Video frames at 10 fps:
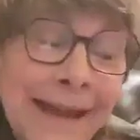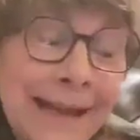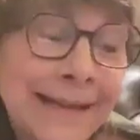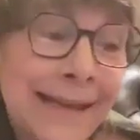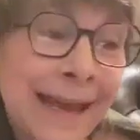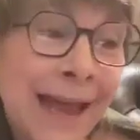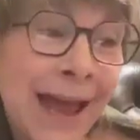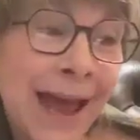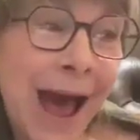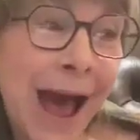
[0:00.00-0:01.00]
and
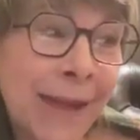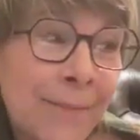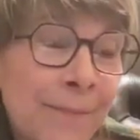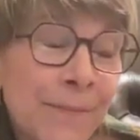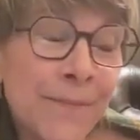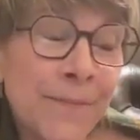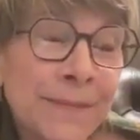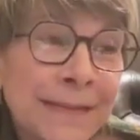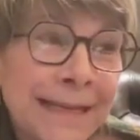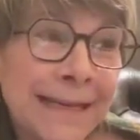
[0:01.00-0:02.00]
I'm
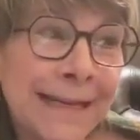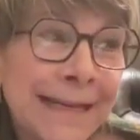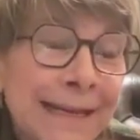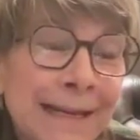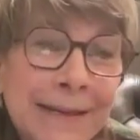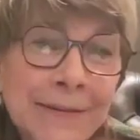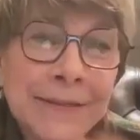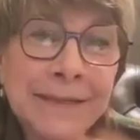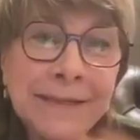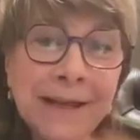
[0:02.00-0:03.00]
seeing
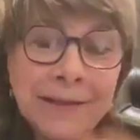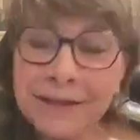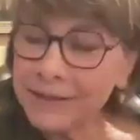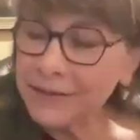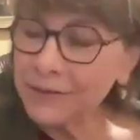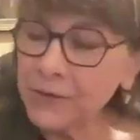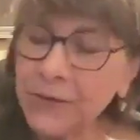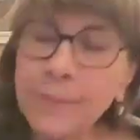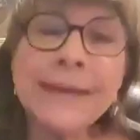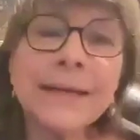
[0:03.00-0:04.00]
sort of
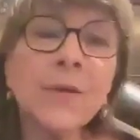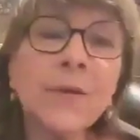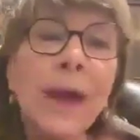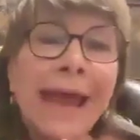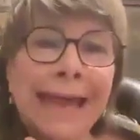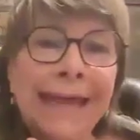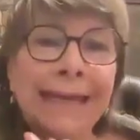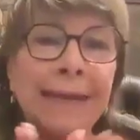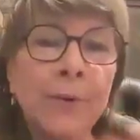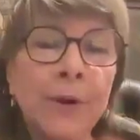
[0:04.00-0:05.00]
a middle way
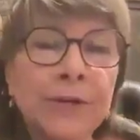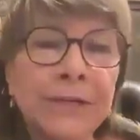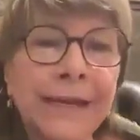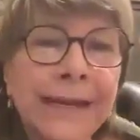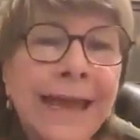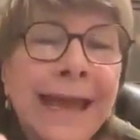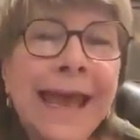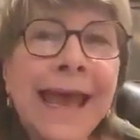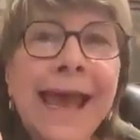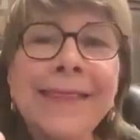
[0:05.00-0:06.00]
emerging,
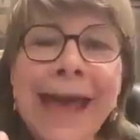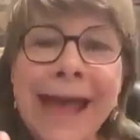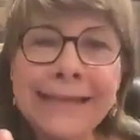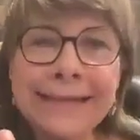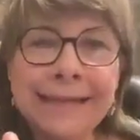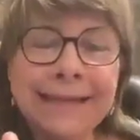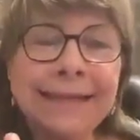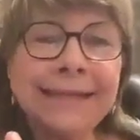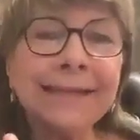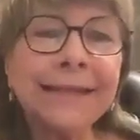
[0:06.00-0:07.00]
and that's
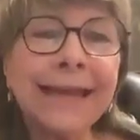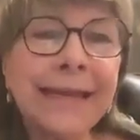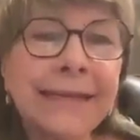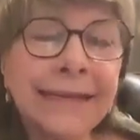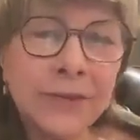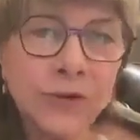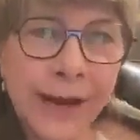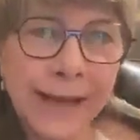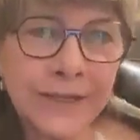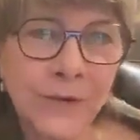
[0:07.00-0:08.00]
the delayed
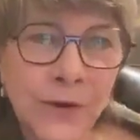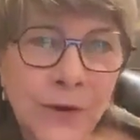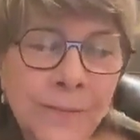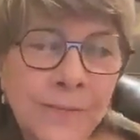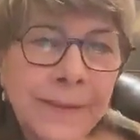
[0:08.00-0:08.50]
transfer.